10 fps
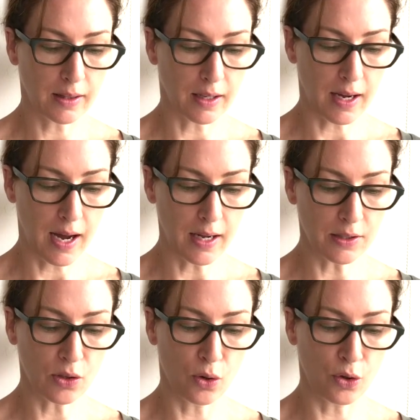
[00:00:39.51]
the cut
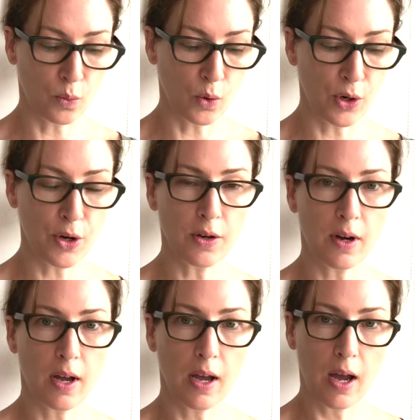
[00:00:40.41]
or the wound,
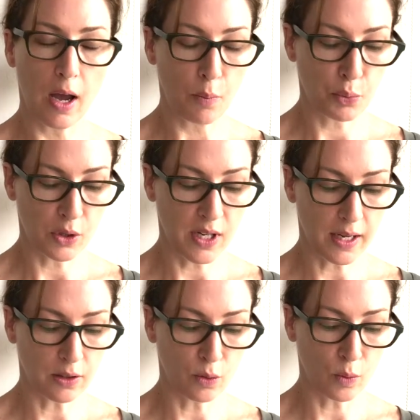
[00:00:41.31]

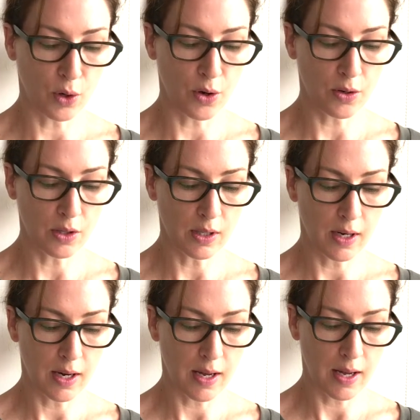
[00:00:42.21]
protect the wound,
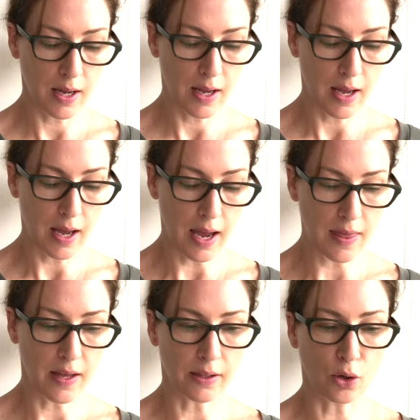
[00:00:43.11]

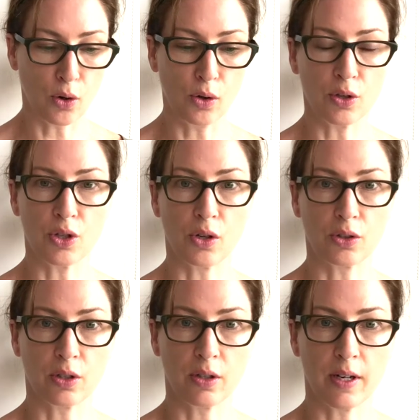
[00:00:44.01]
and then call a
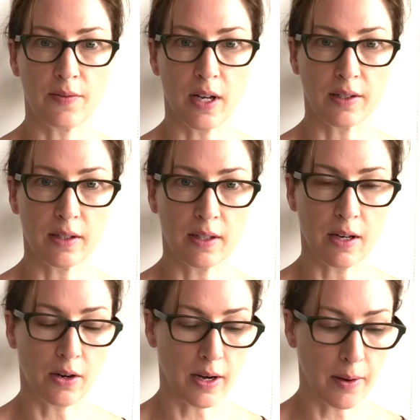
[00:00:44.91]
doctor if
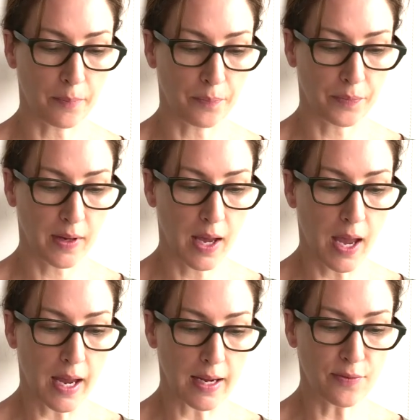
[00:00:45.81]
necessary.
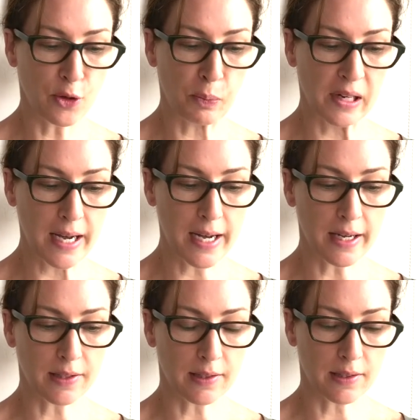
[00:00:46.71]
If the bleeding
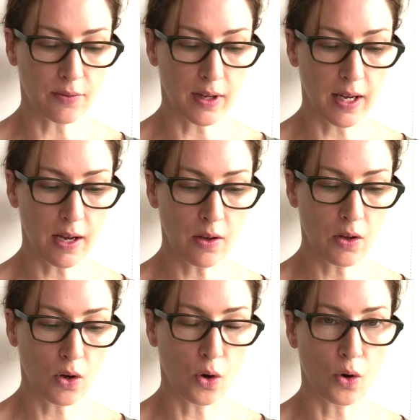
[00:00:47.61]
is severe
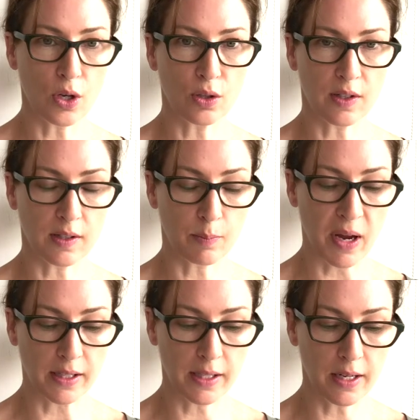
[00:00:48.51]
or you
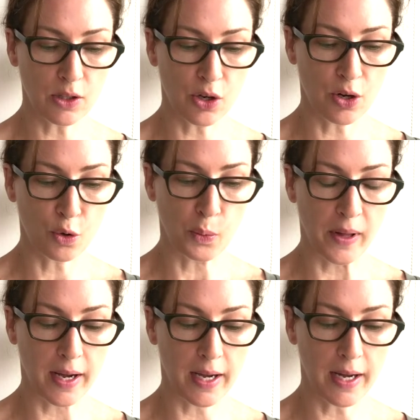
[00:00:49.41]
suspect internal
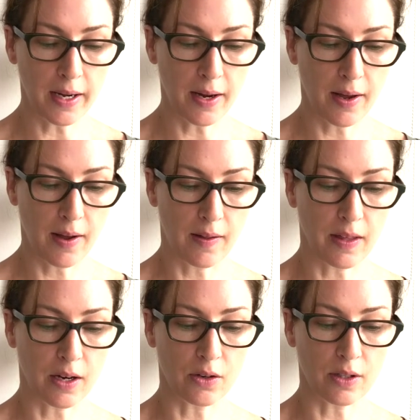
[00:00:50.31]
bleeding,
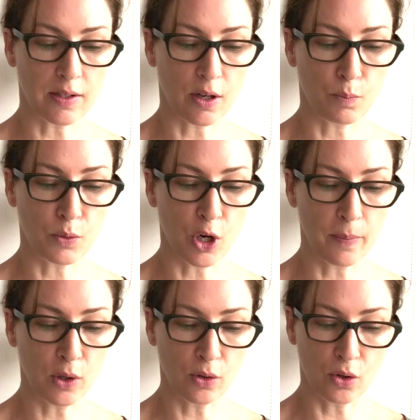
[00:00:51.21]
there is
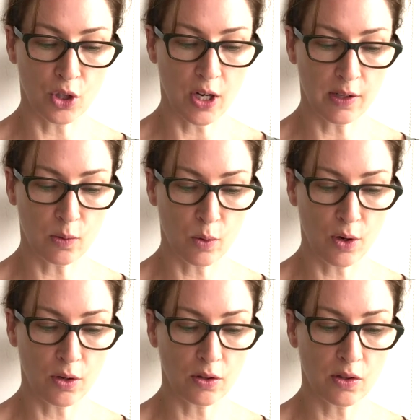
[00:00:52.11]
abdominal or chest
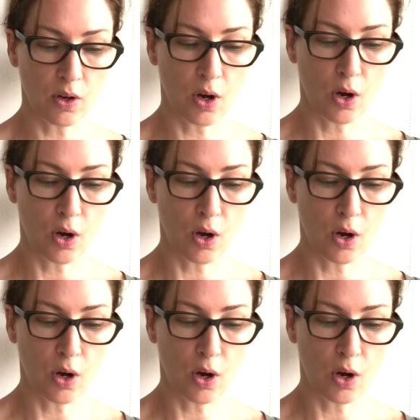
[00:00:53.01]
wounds,